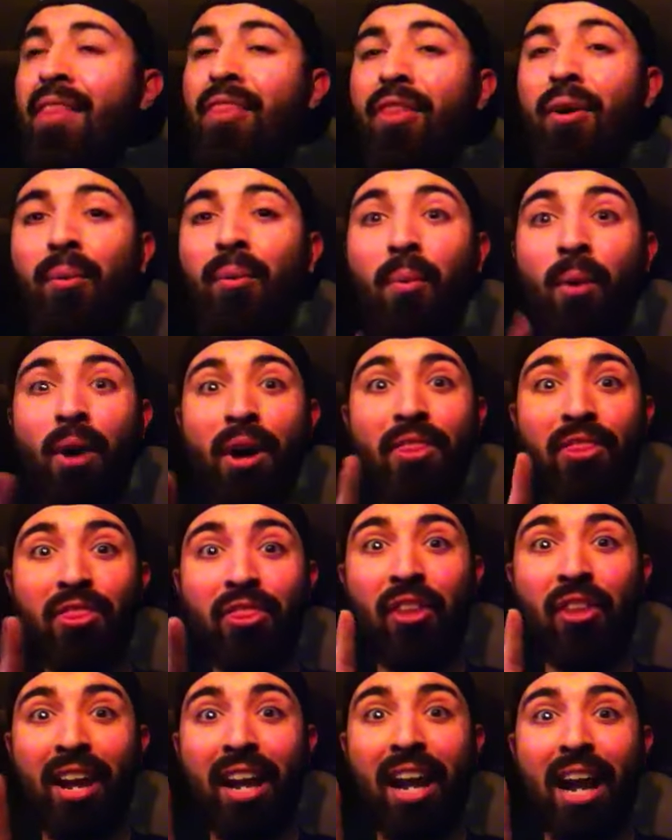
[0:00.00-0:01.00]
the one
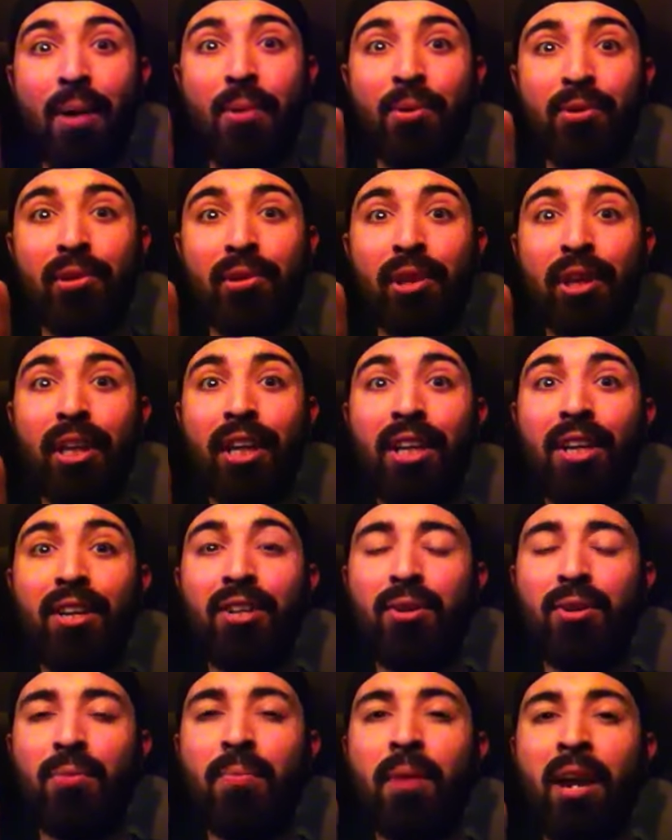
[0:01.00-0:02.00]
thing I was looking to
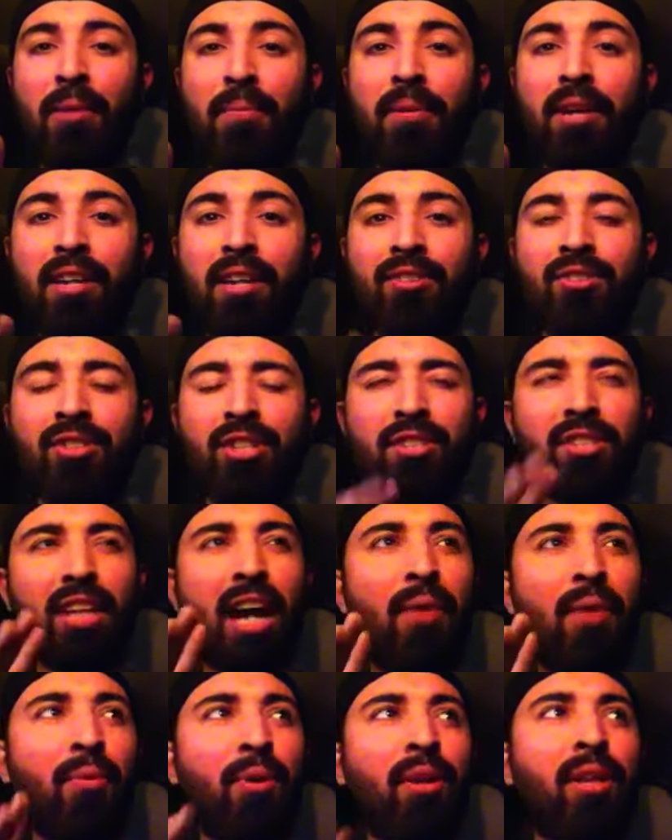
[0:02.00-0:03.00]
do maybe is just,
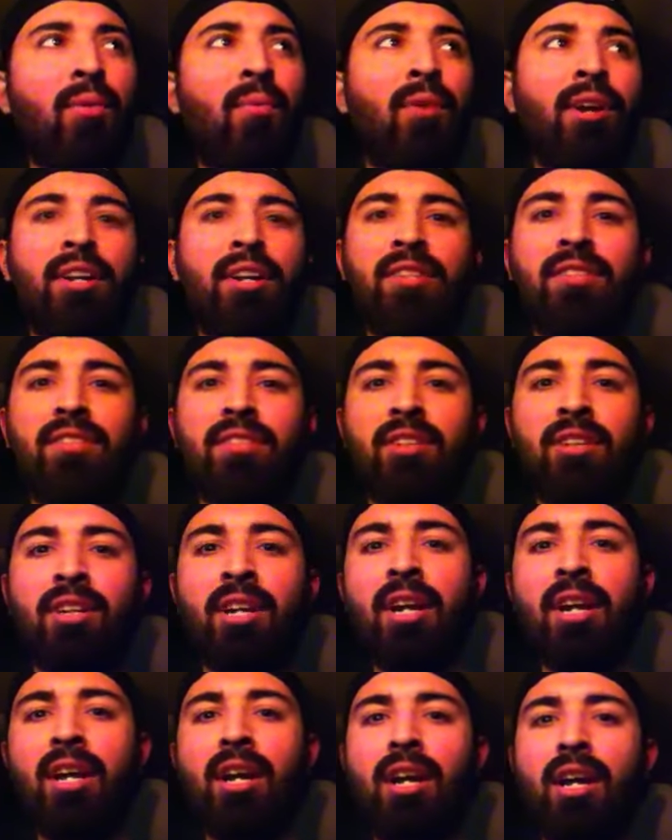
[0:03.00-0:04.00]
I really wanted to
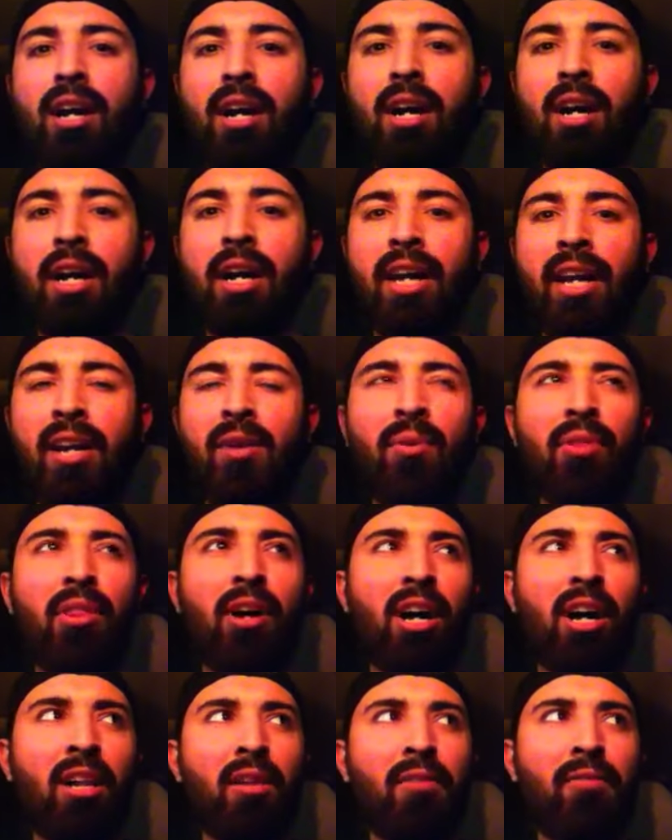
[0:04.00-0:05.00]
see Angle in
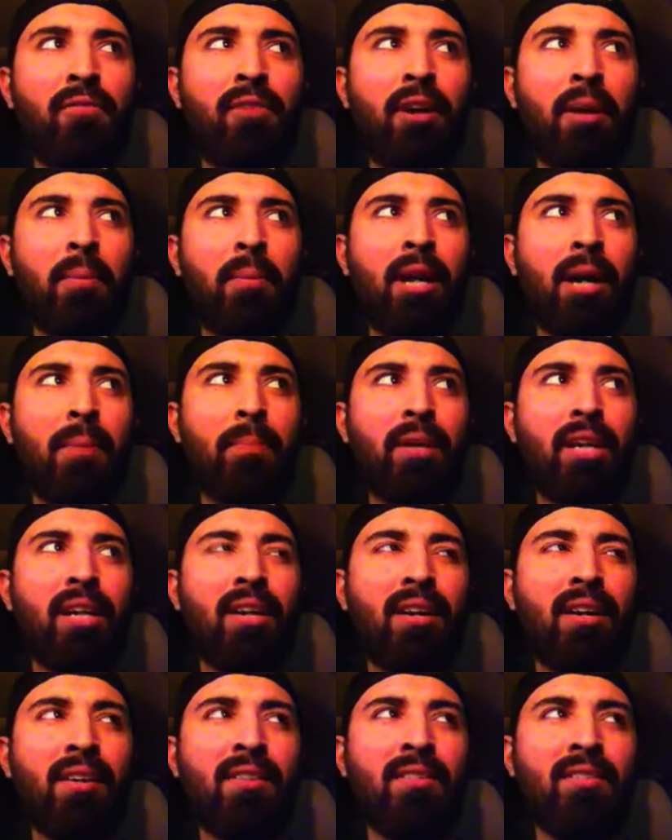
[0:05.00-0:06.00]
the Hall of Fame, not
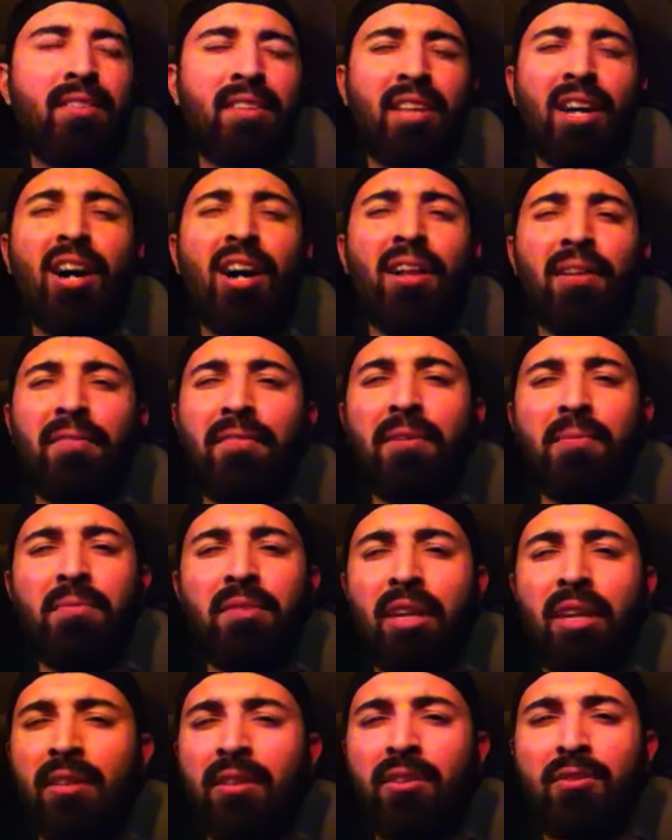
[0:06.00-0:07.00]
because the Hall of Fame
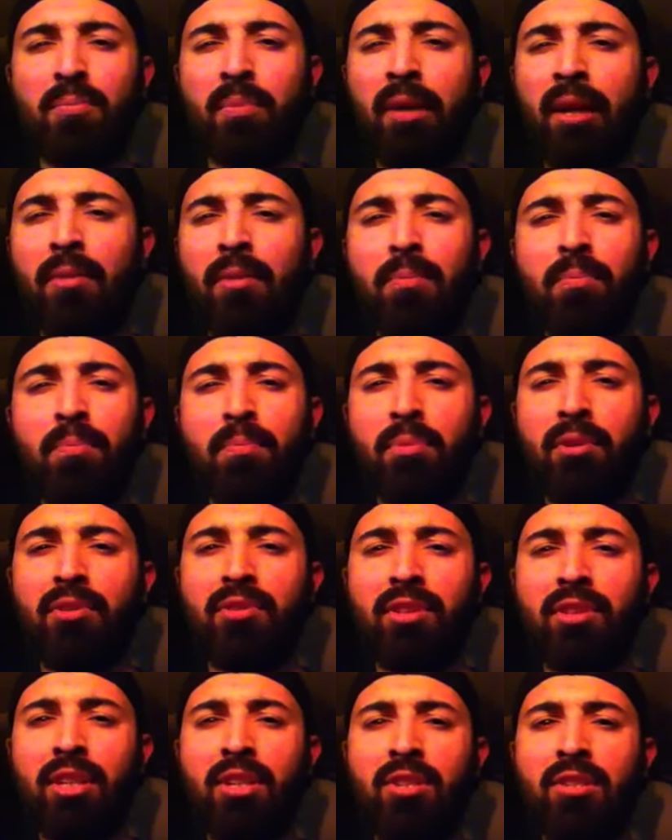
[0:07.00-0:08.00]
is like this big
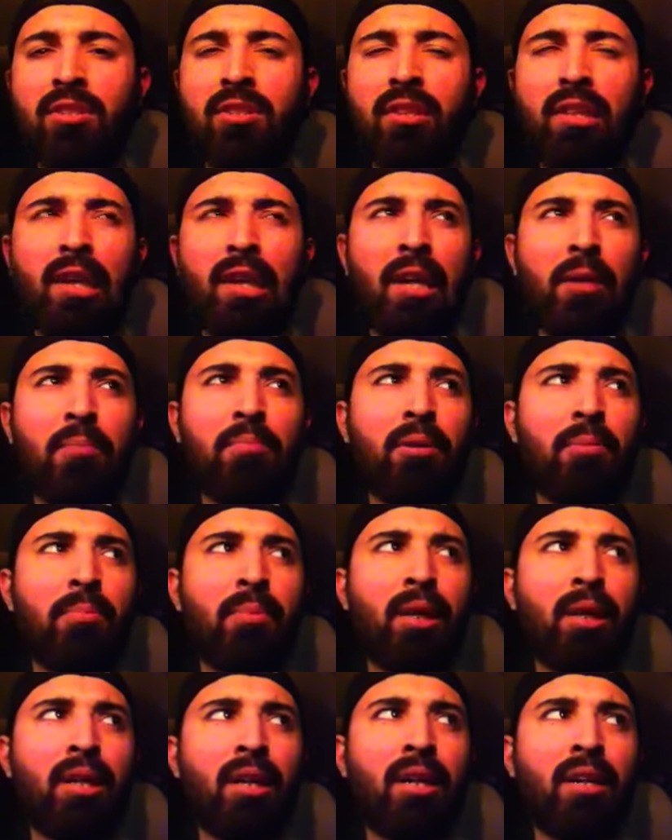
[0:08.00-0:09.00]
prestigious thing, but
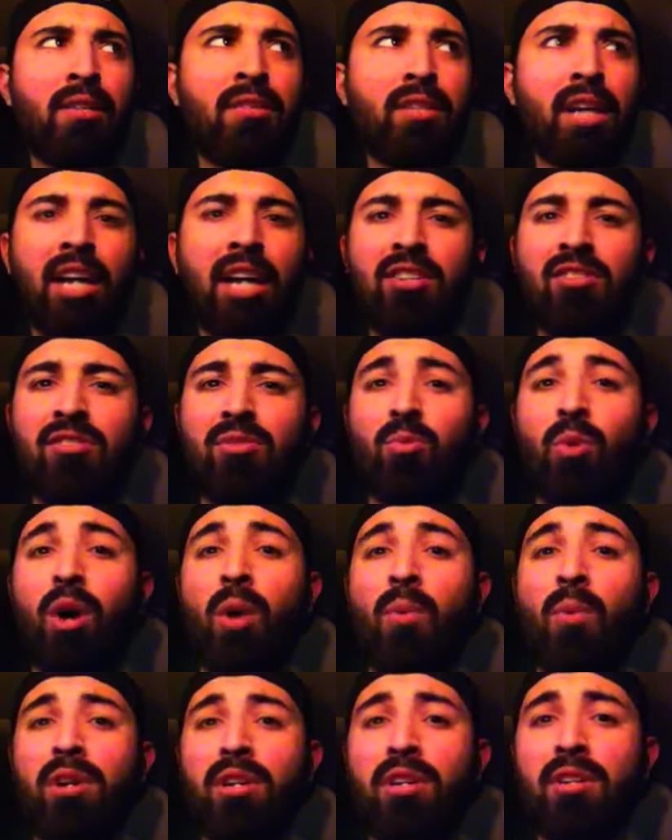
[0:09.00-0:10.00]
because I
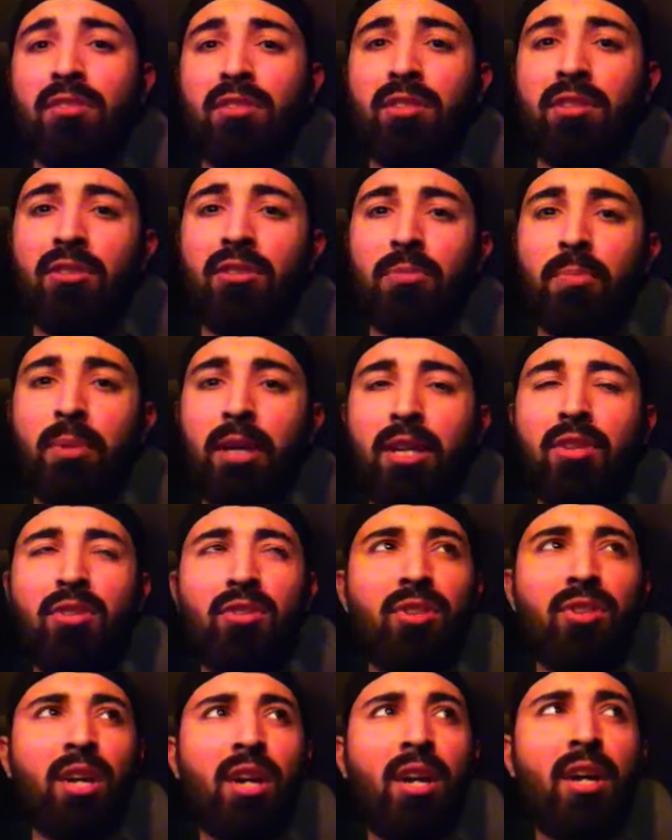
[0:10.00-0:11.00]
wanted to see a
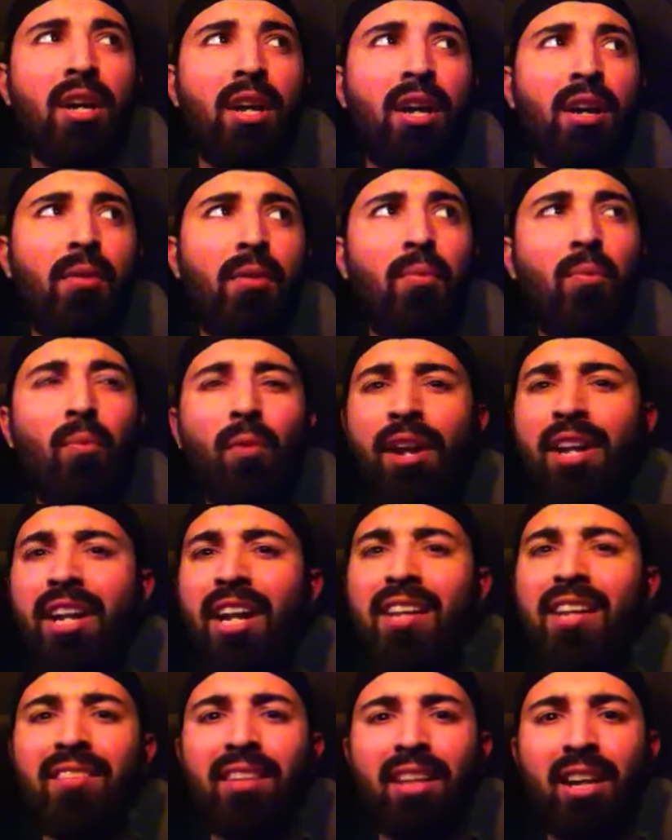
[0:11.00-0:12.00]
speech. One
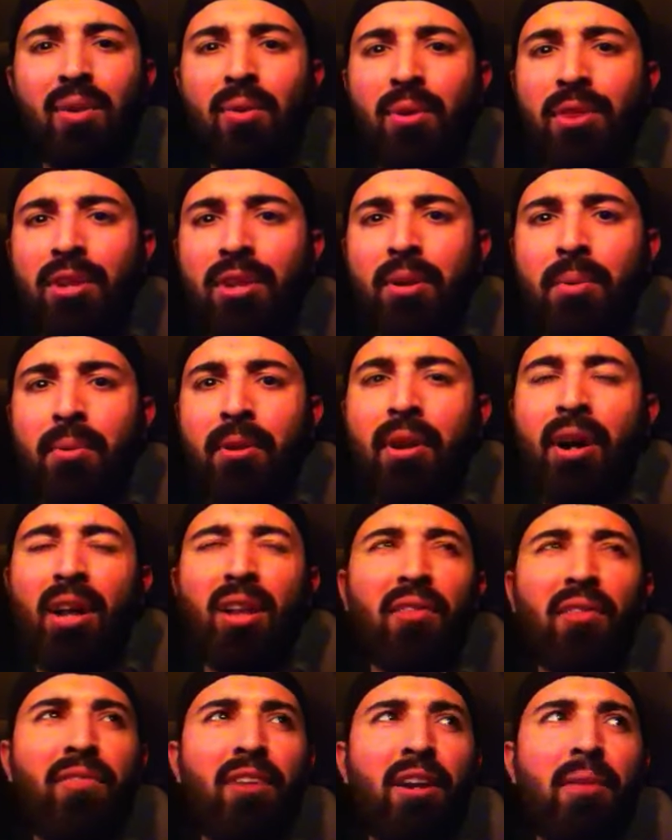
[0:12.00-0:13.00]
day he's going to go in the WWE
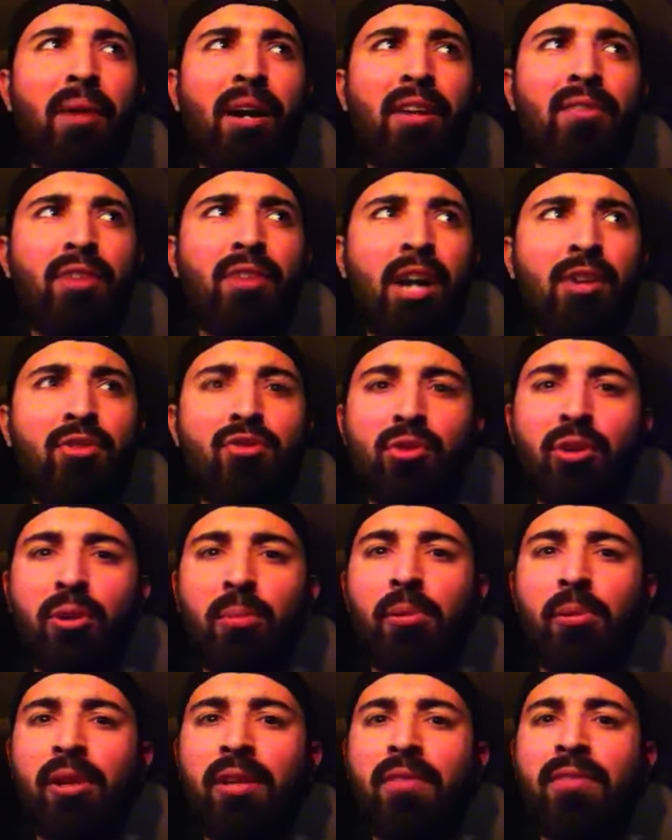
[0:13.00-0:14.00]
Hall of Fame. I truly
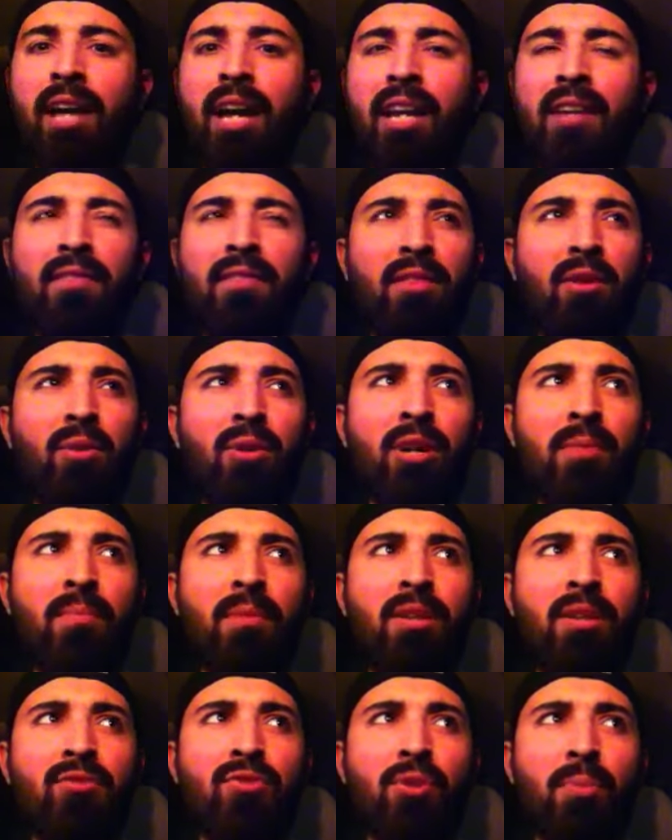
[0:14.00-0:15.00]
believe that. Even though him and